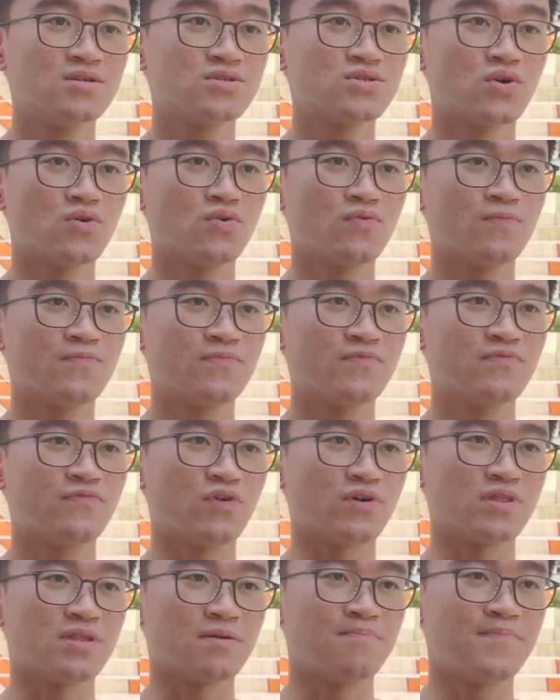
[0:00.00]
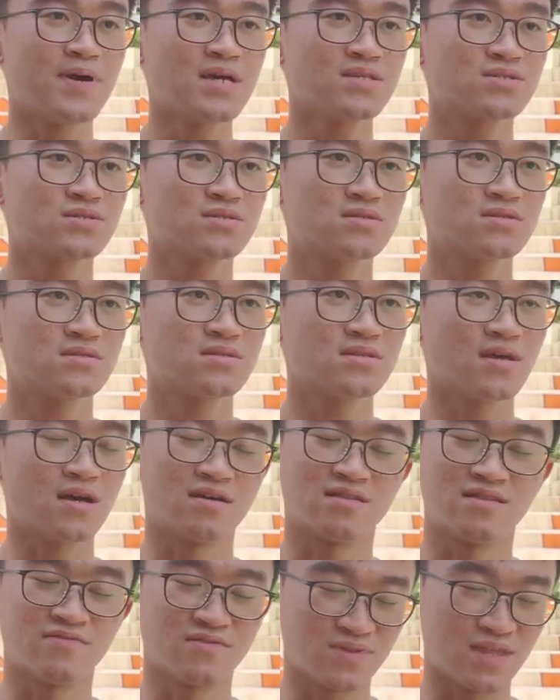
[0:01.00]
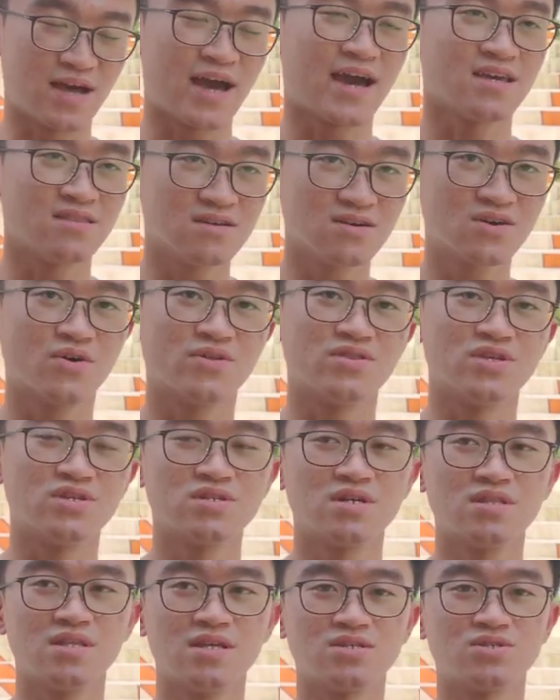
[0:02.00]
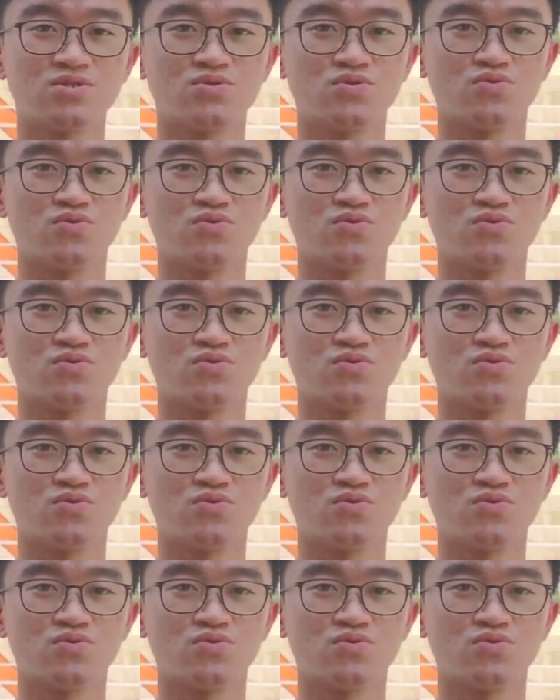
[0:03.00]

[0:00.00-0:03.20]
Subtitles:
So for the best, the ideal condition is